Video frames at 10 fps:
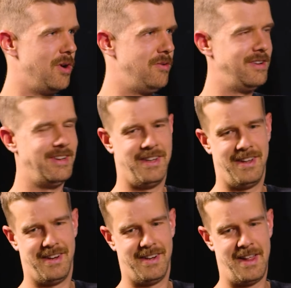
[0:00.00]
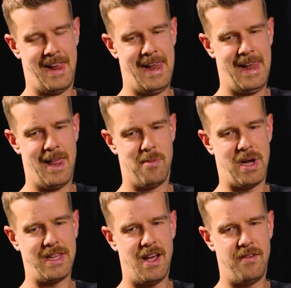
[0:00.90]
know,
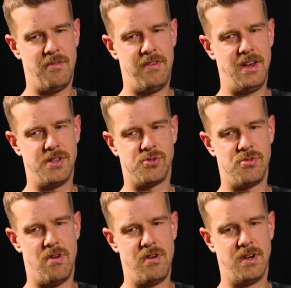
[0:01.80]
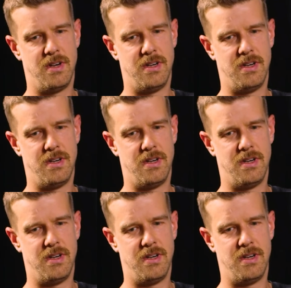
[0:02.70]
but I have a very strong